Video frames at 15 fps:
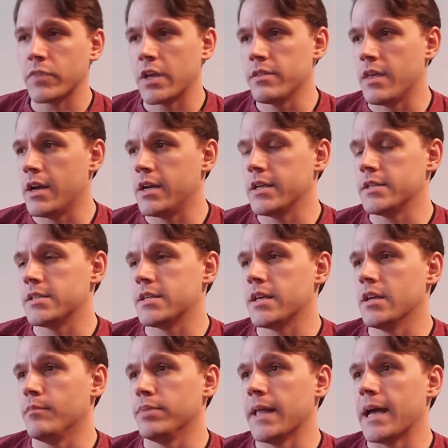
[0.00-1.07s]
than it is to
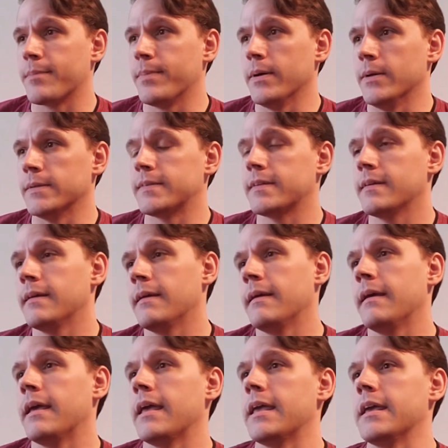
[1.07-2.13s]
get a black belt
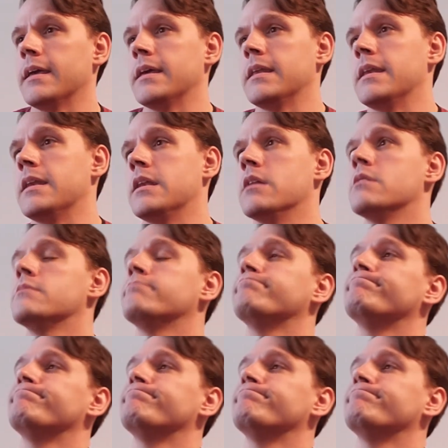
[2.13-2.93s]
in,